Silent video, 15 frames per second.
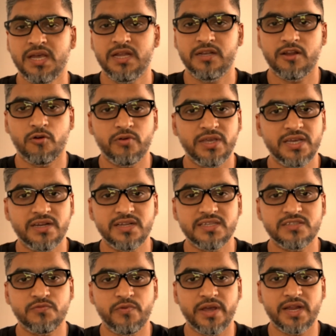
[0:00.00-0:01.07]
Now here
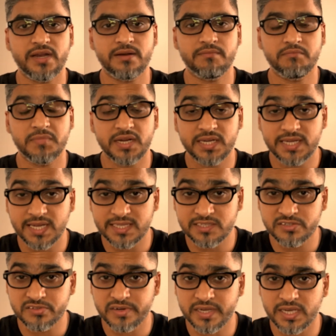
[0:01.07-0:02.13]
is where it
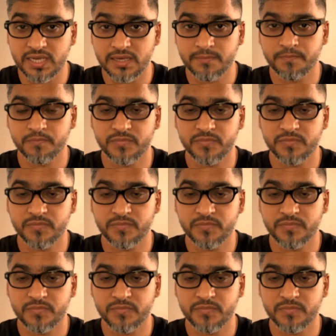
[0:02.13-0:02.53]
gets tricky.